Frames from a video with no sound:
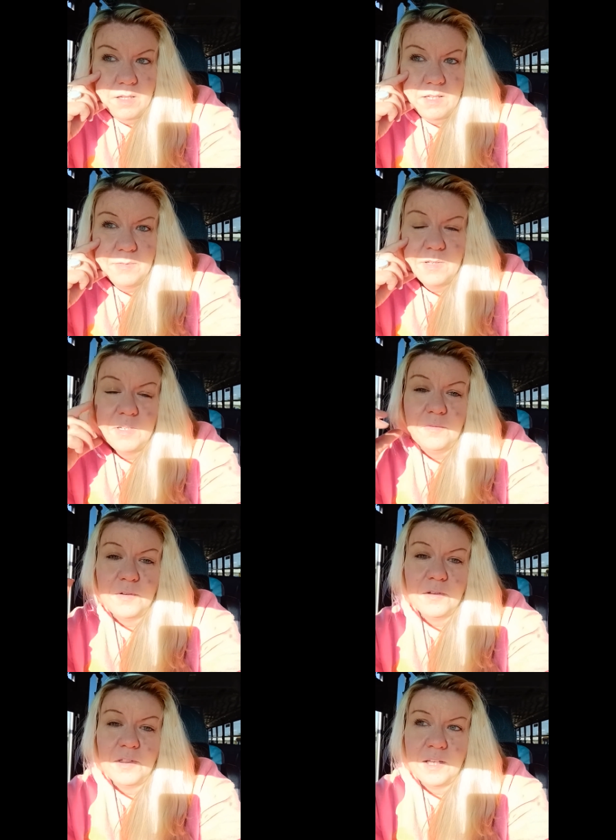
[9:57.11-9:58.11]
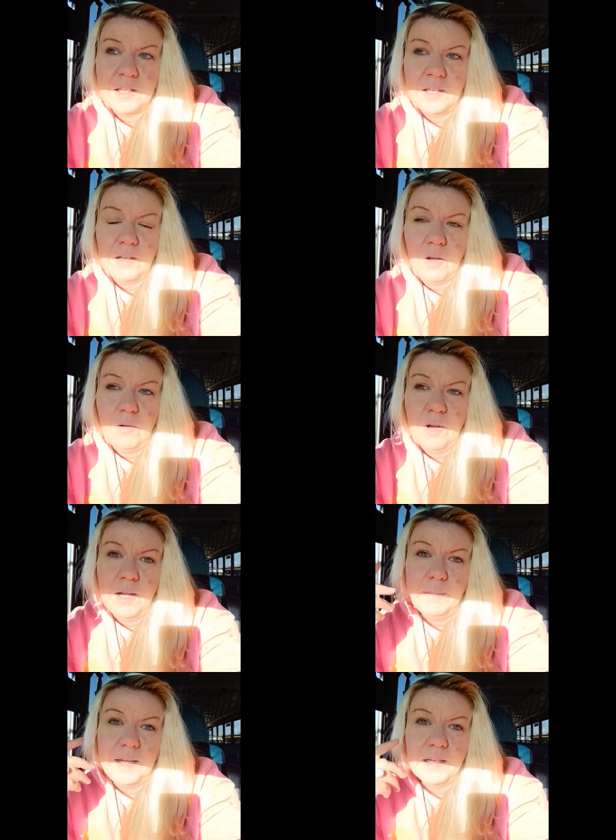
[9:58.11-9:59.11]
Even if you're thinking, oh,
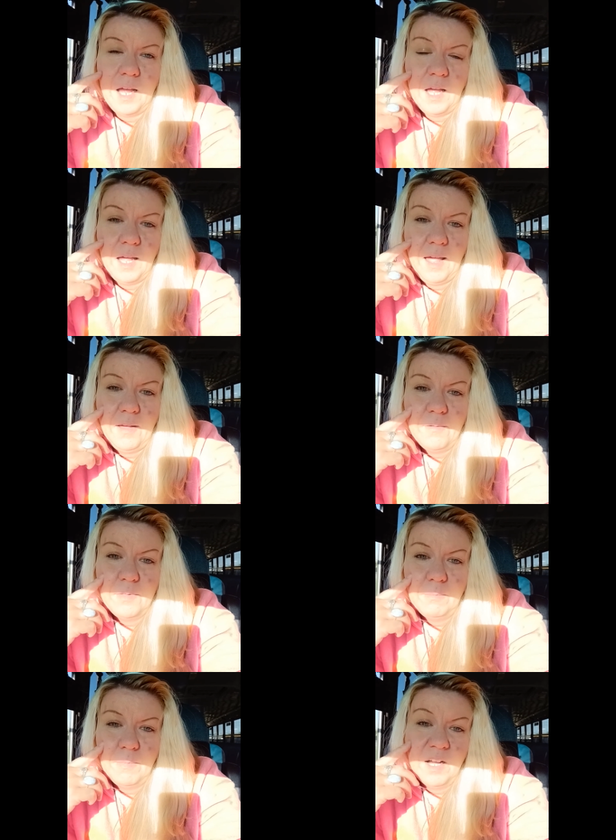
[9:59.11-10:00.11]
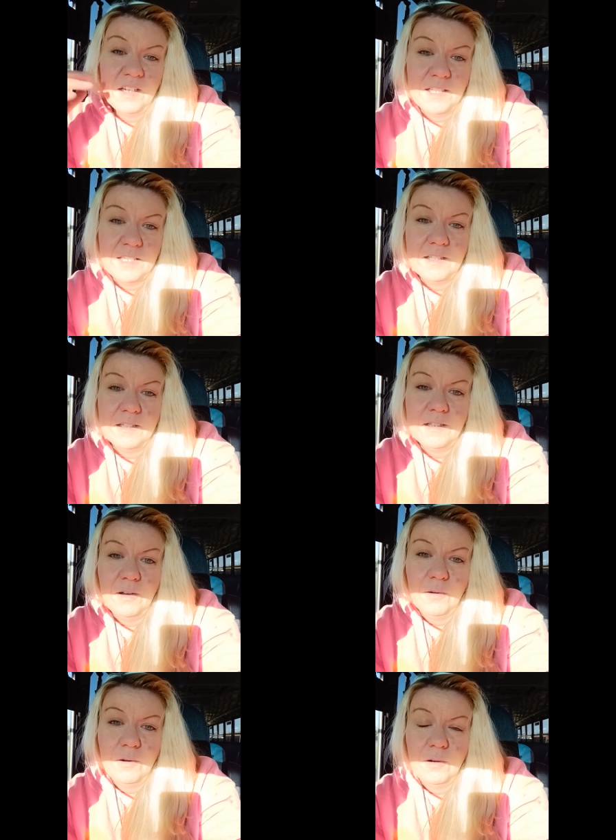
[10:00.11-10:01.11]
I may not have the money
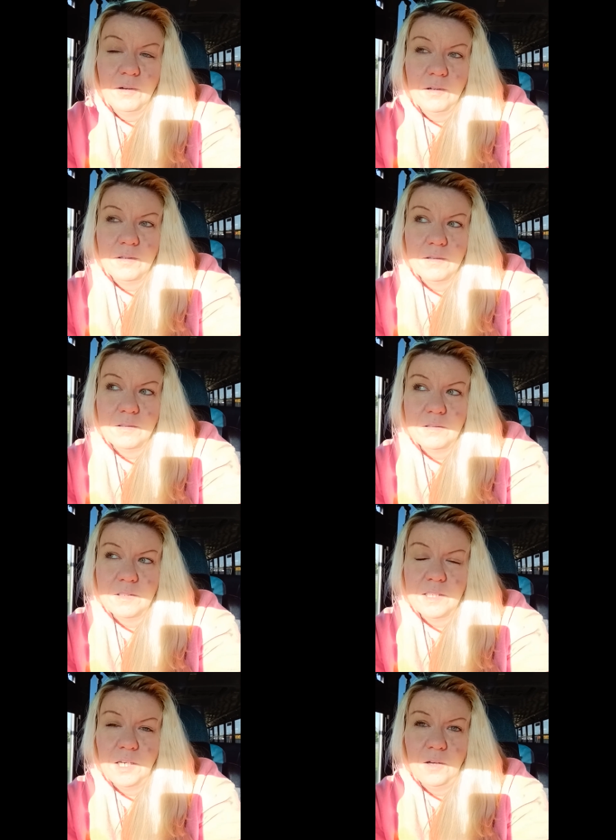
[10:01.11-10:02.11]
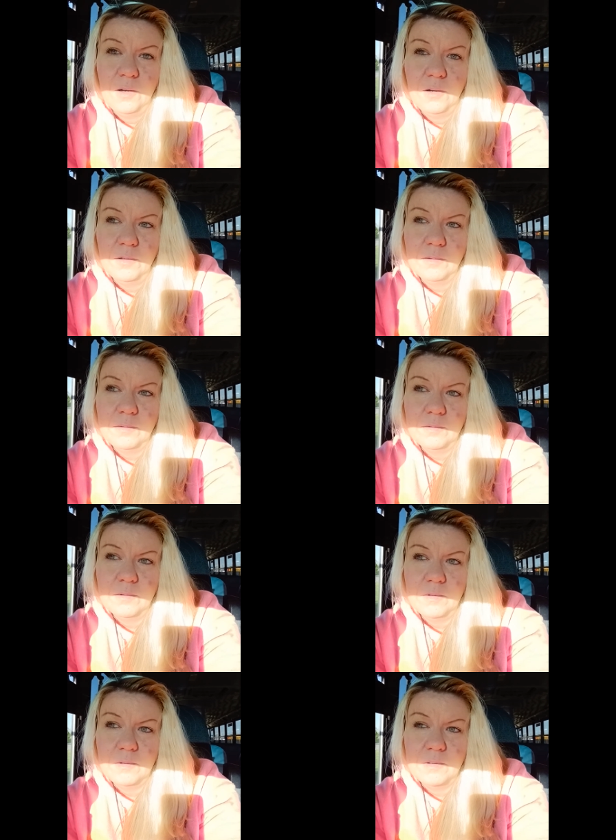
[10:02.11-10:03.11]
or, you know,
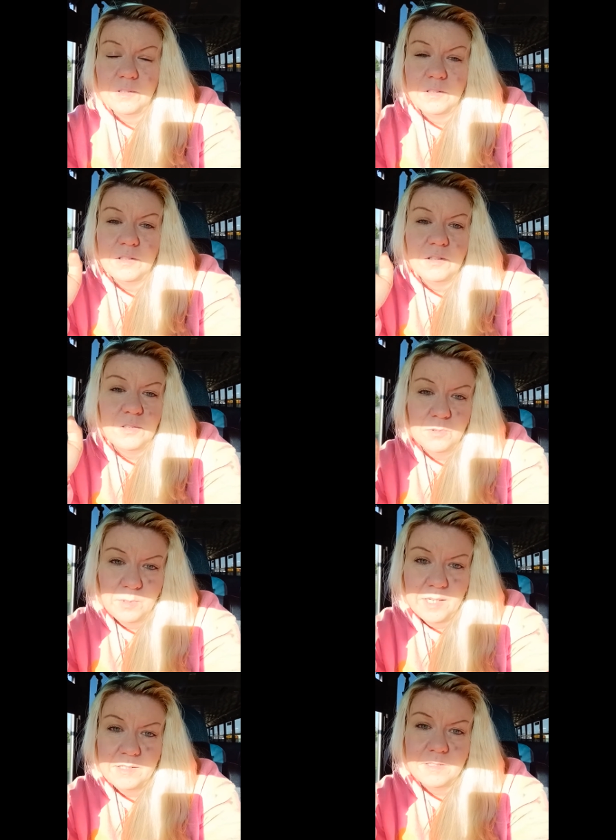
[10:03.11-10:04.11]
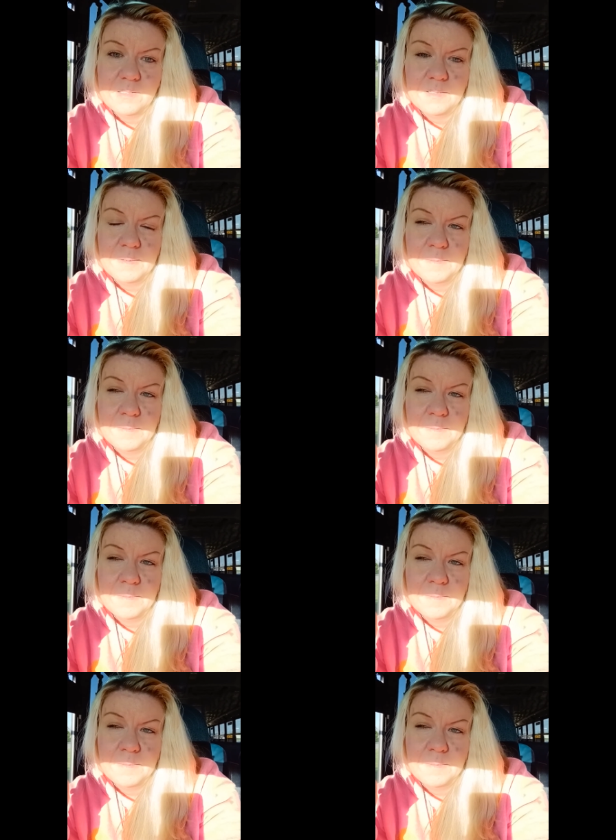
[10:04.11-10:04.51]
do it.